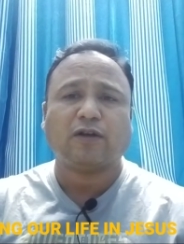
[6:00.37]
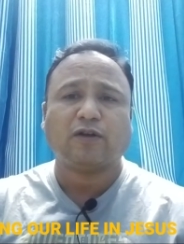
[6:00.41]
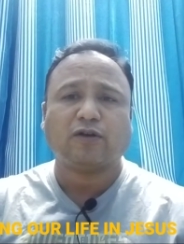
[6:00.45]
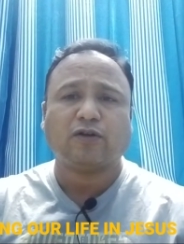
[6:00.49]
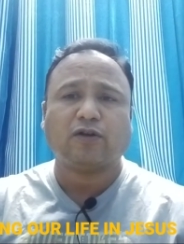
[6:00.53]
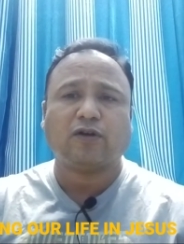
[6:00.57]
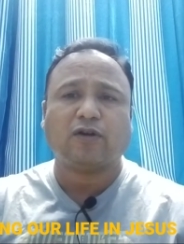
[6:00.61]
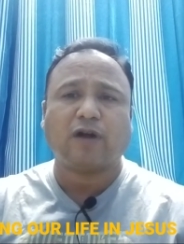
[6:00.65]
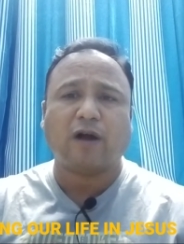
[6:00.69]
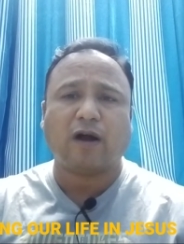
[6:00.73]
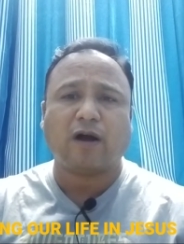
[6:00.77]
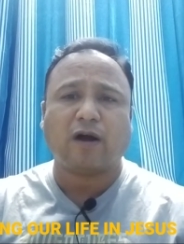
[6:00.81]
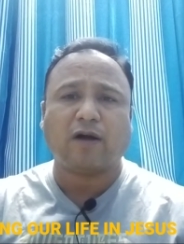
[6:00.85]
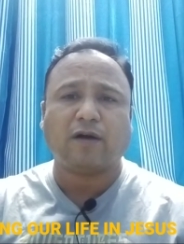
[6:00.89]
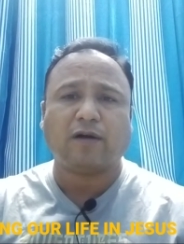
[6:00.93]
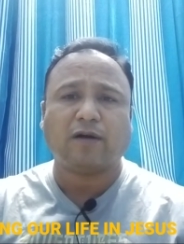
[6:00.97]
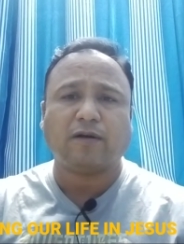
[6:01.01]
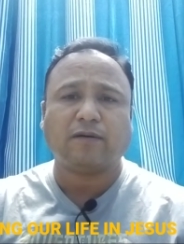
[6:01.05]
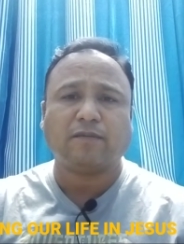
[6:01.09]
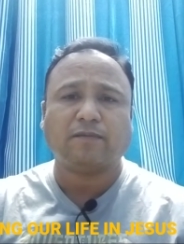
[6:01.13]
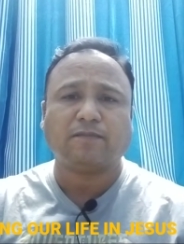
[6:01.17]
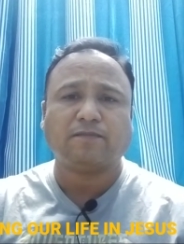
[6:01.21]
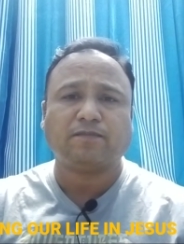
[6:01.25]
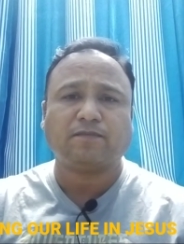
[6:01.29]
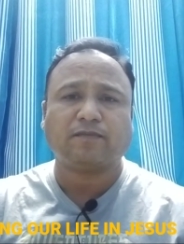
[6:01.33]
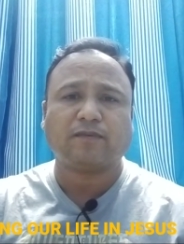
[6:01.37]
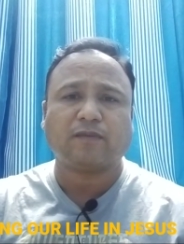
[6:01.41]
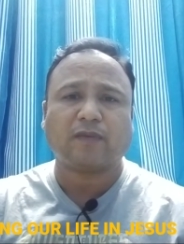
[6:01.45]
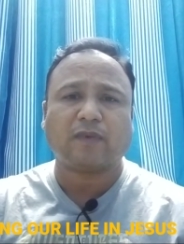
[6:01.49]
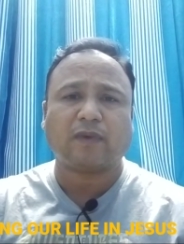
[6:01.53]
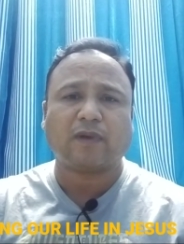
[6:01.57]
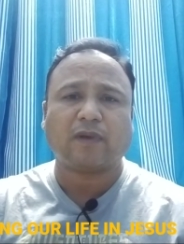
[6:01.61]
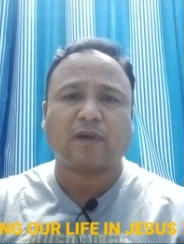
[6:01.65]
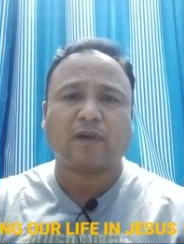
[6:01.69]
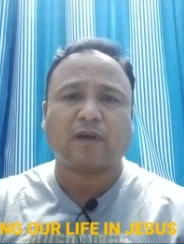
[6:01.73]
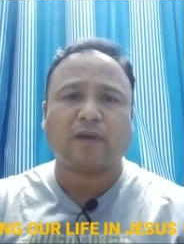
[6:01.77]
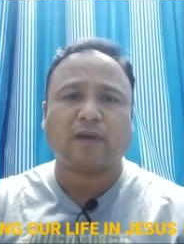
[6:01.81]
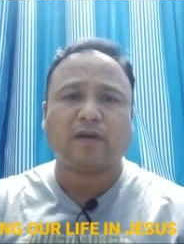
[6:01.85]
to God
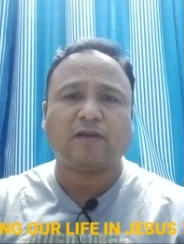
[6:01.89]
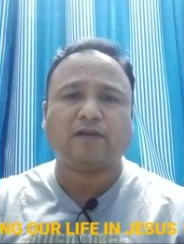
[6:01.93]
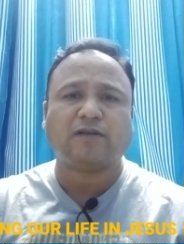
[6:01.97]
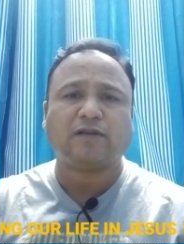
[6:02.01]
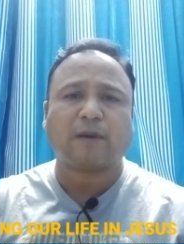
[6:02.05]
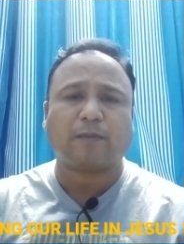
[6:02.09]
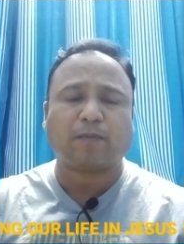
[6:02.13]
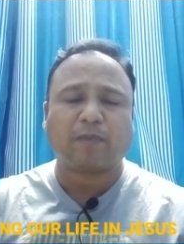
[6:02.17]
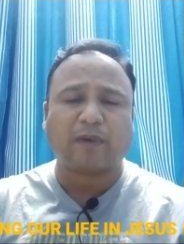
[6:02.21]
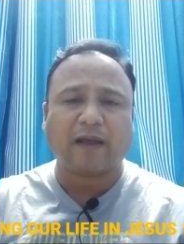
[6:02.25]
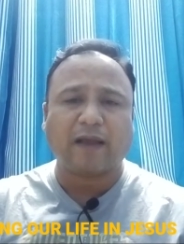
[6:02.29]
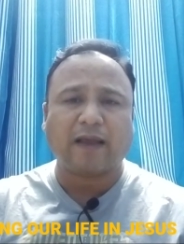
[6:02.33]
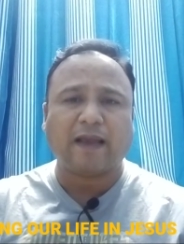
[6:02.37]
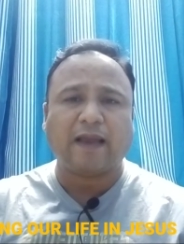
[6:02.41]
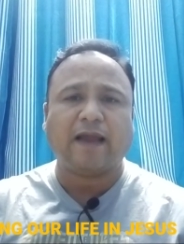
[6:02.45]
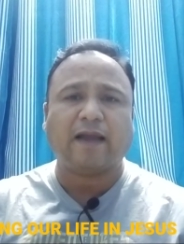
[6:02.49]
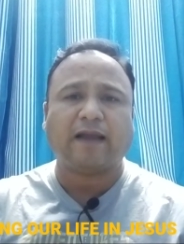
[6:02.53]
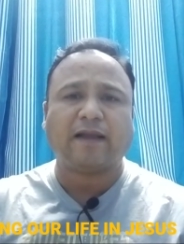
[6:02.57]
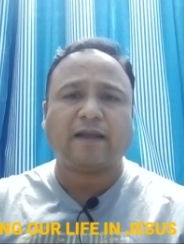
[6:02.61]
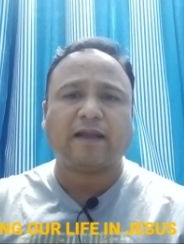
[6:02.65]
in chapter 8